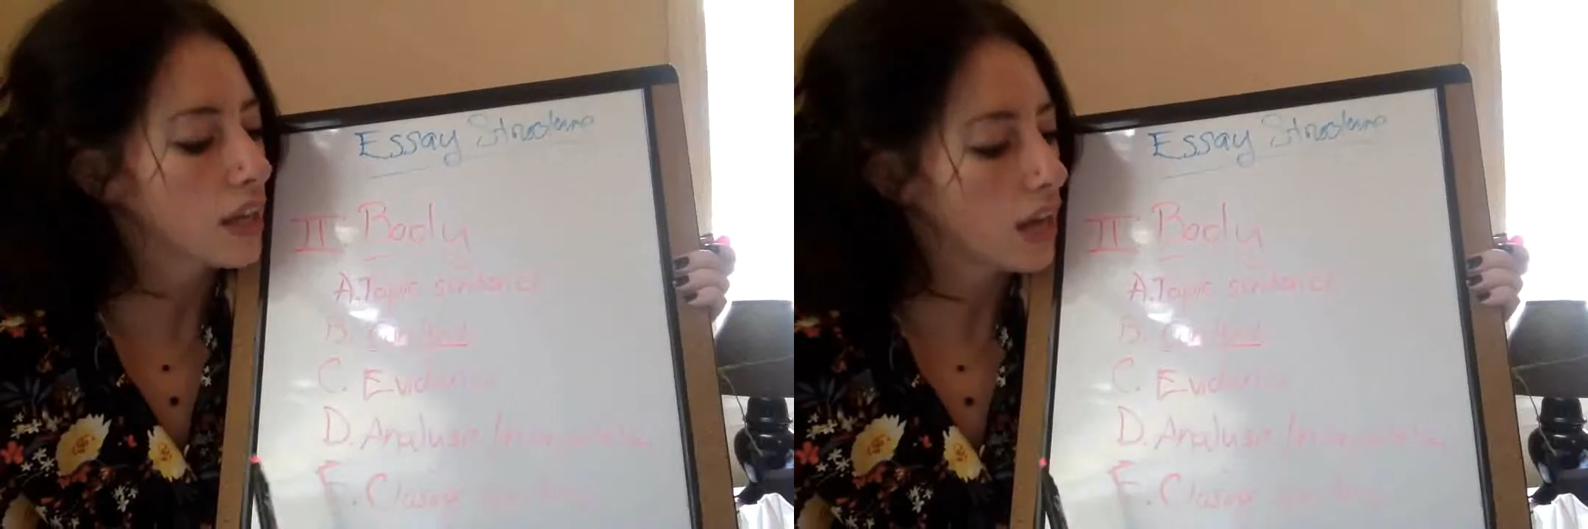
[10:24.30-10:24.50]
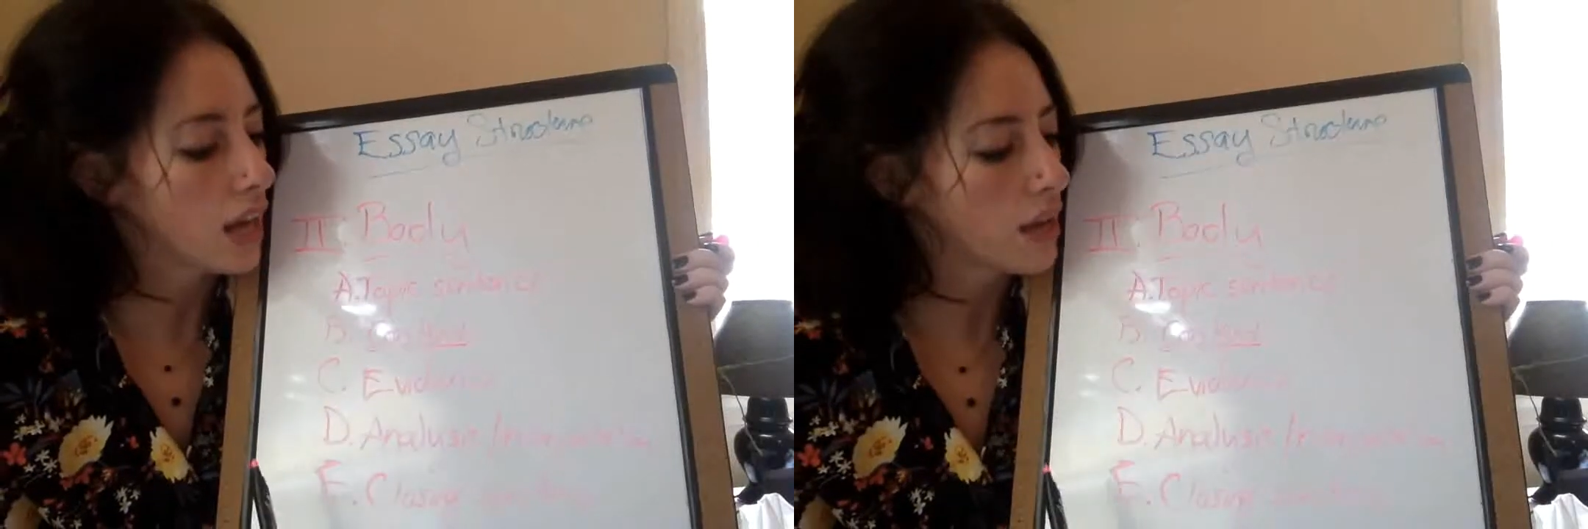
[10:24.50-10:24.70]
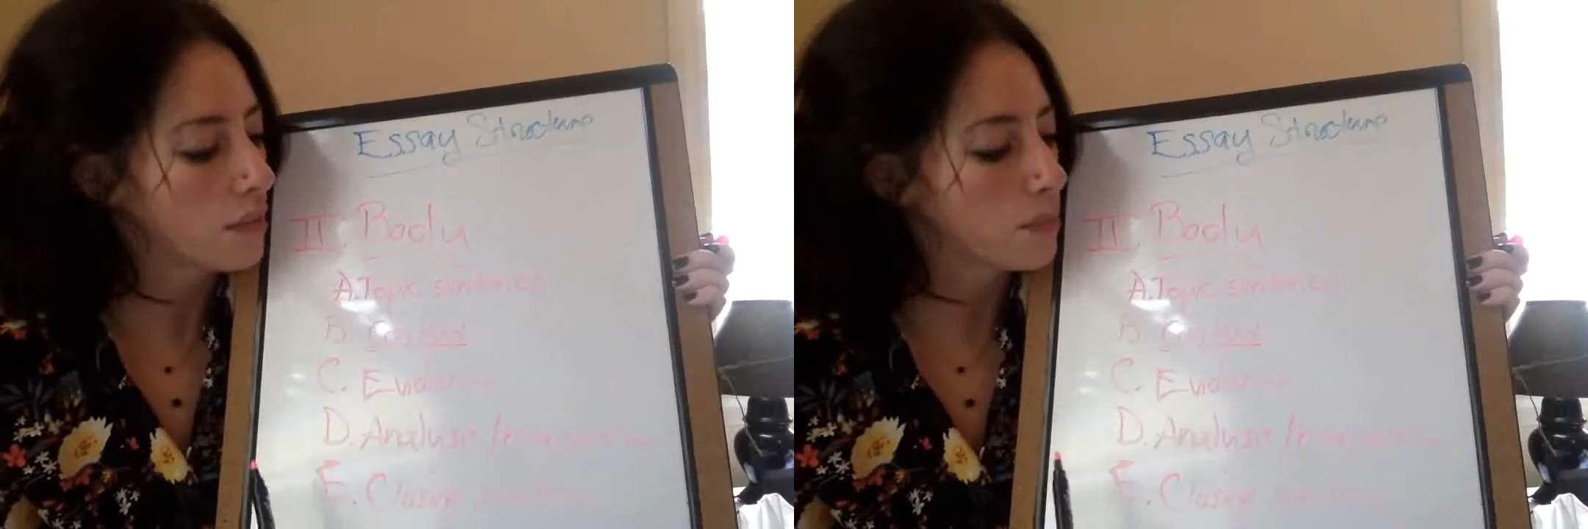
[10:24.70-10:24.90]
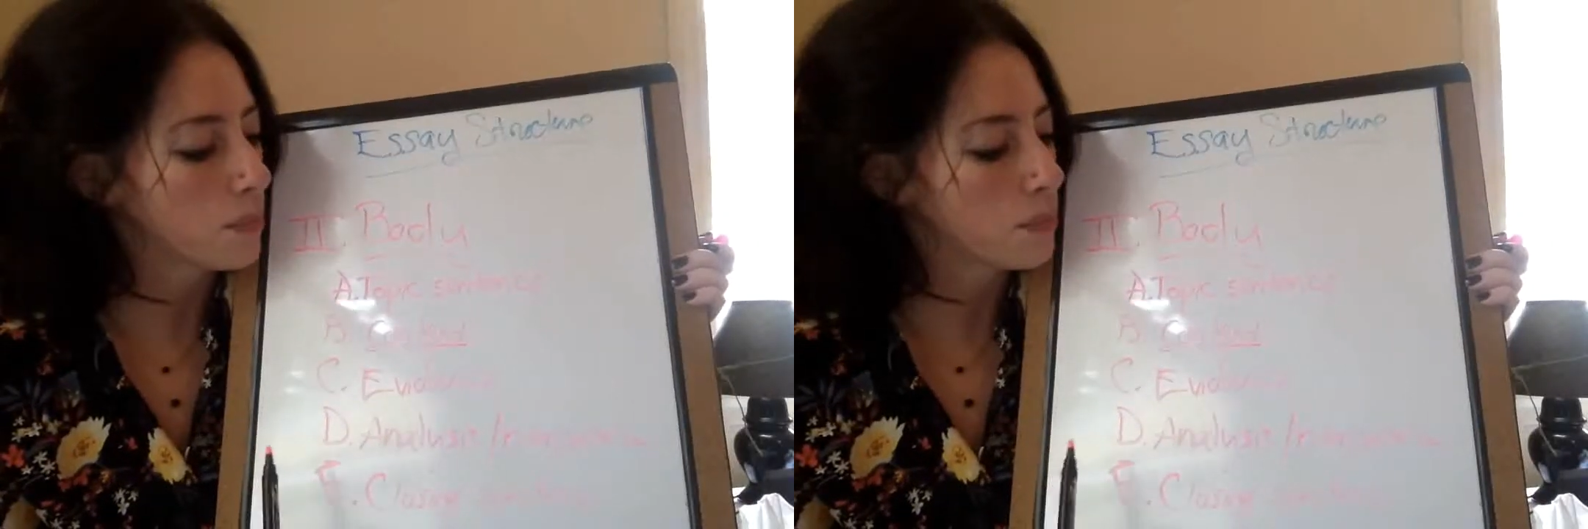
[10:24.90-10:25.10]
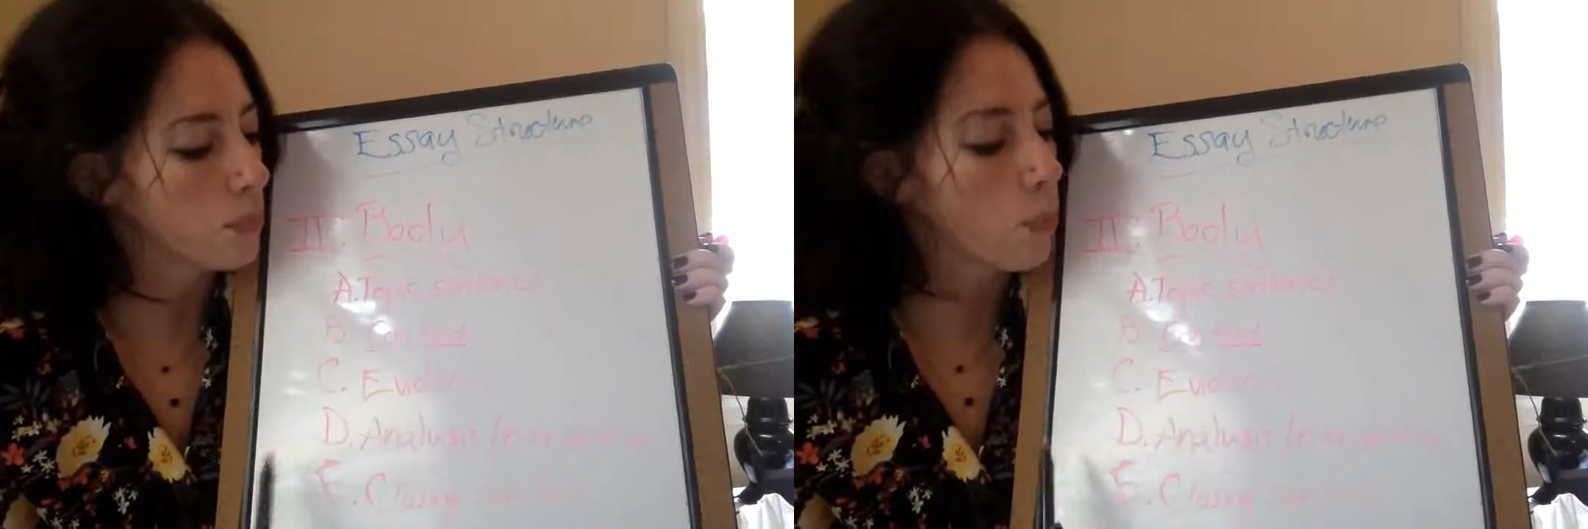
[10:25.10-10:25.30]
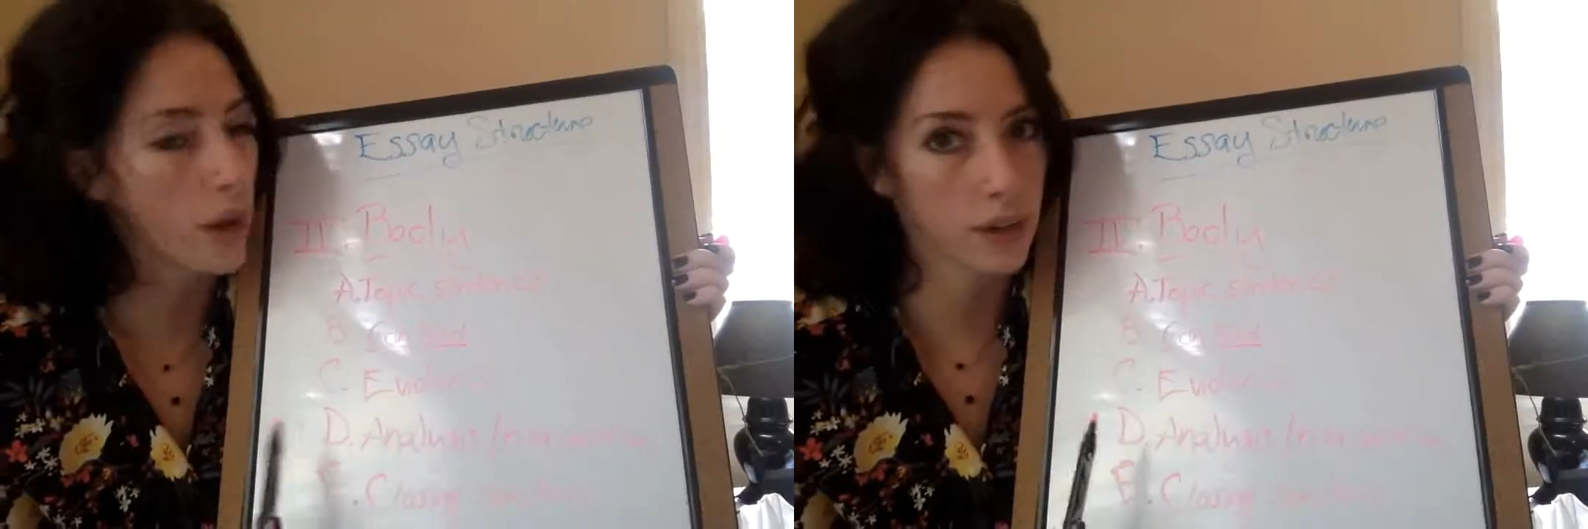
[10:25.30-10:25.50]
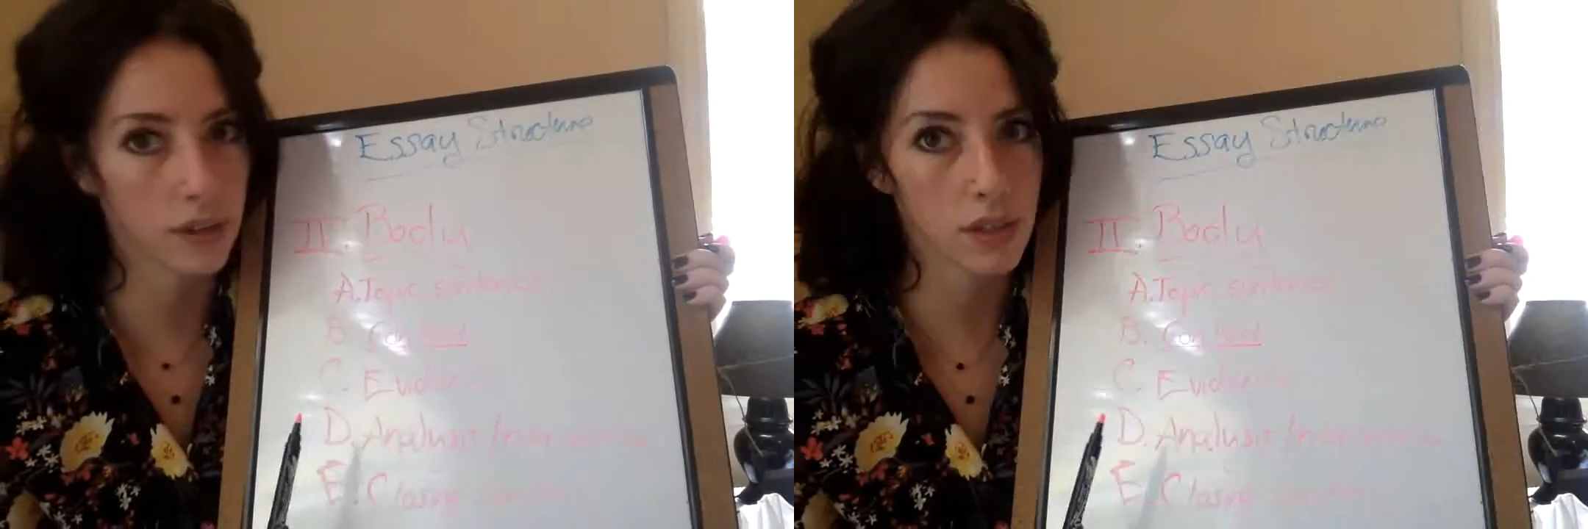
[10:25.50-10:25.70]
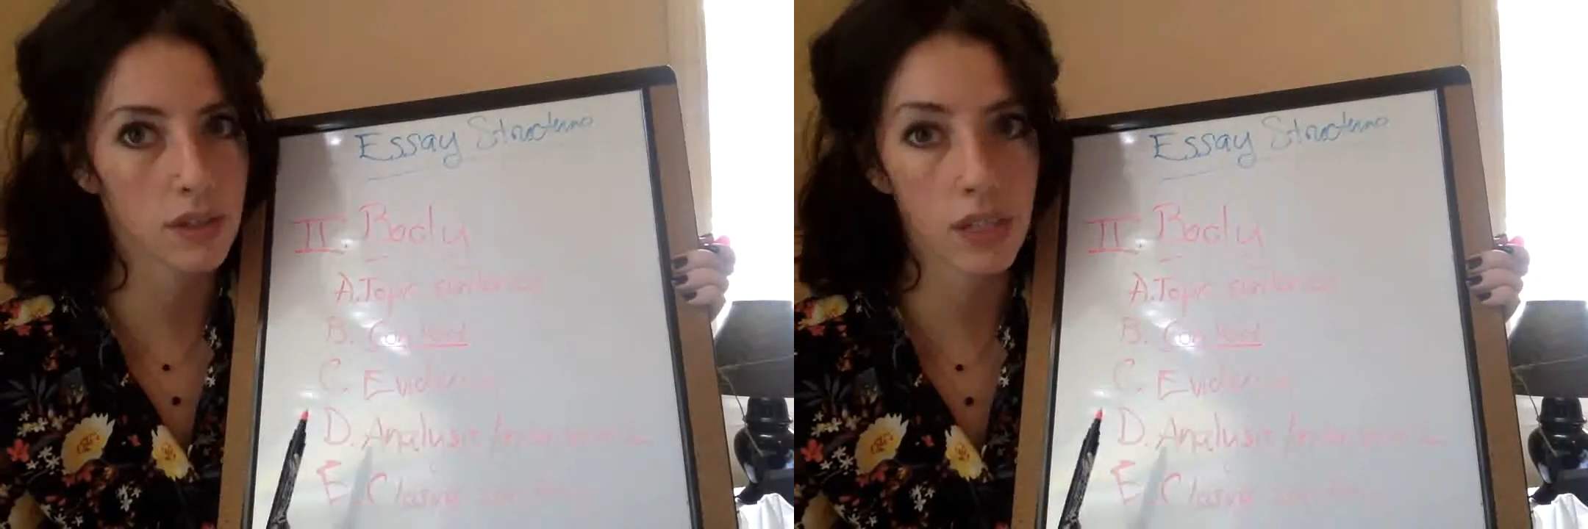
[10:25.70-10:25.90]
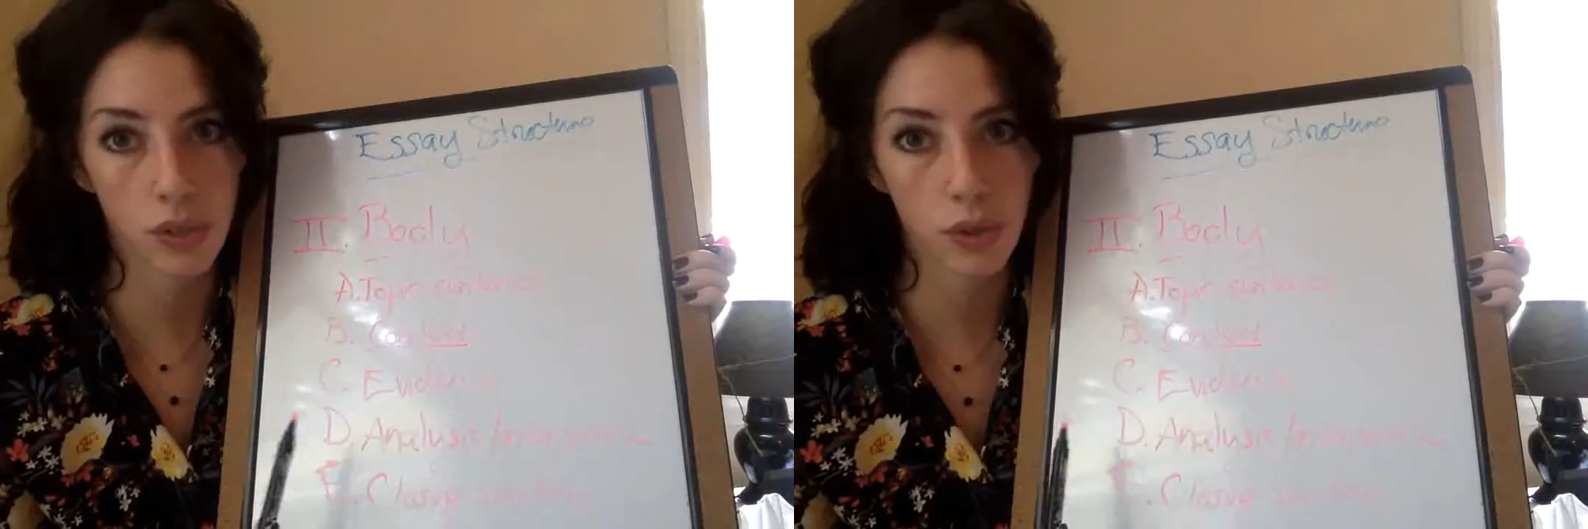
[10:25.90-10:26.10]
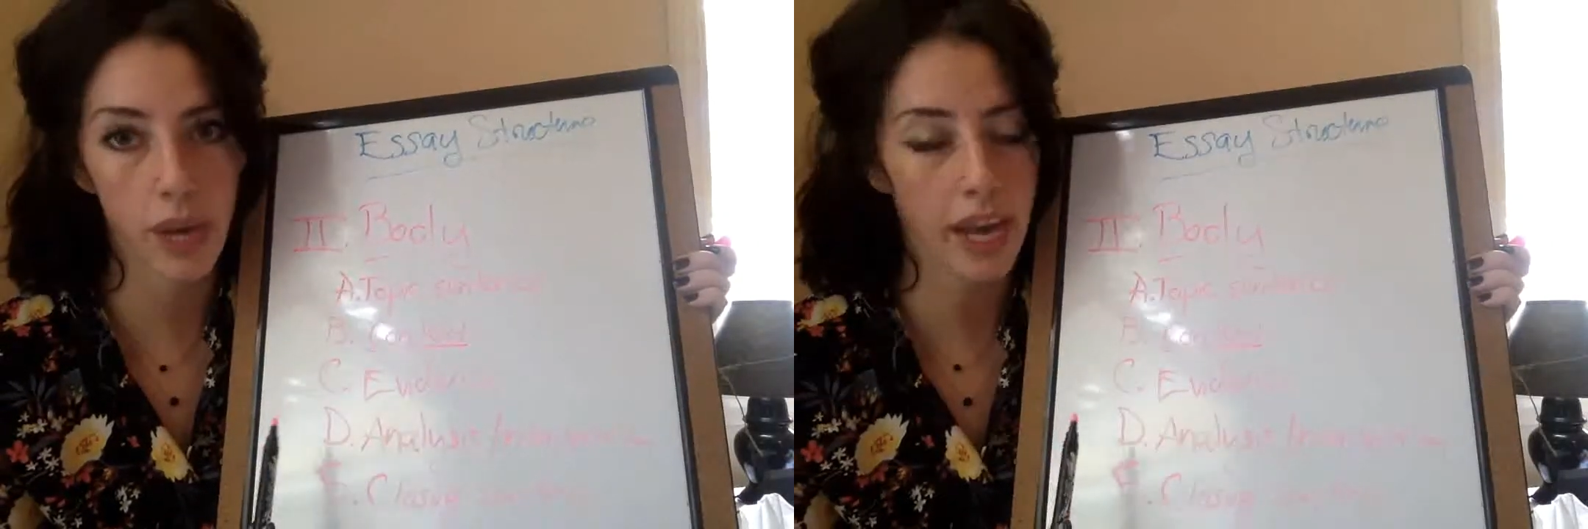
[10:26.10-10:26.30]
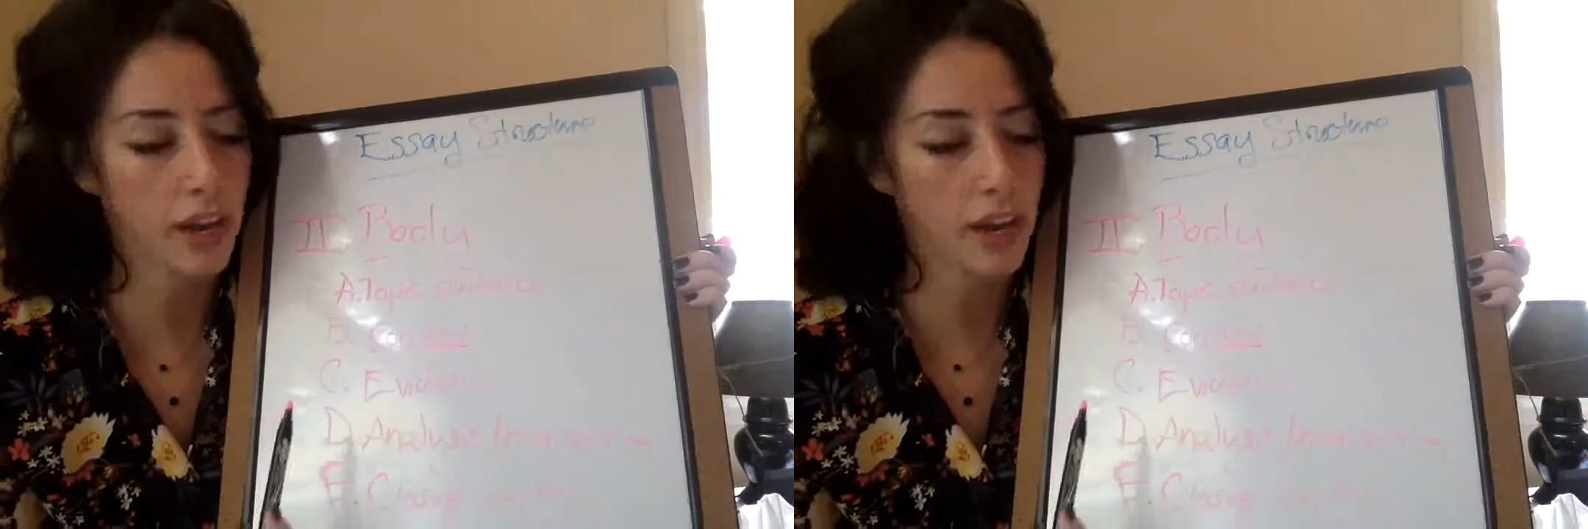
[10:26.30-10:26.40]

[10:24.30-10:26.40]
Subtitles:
1 is okay,